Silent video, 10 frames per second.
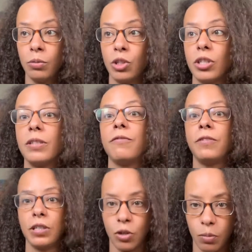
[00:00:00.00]
which is the
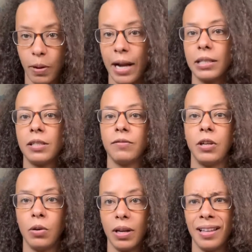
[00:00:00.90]
physical practice of
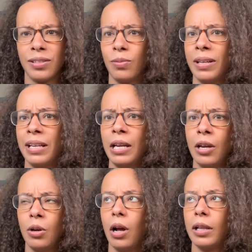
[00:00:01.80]
yoga, that's what
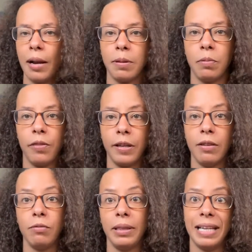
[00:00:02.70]
a lot of people think
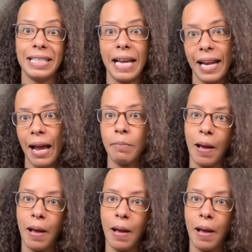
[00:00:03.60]
of when they say, I,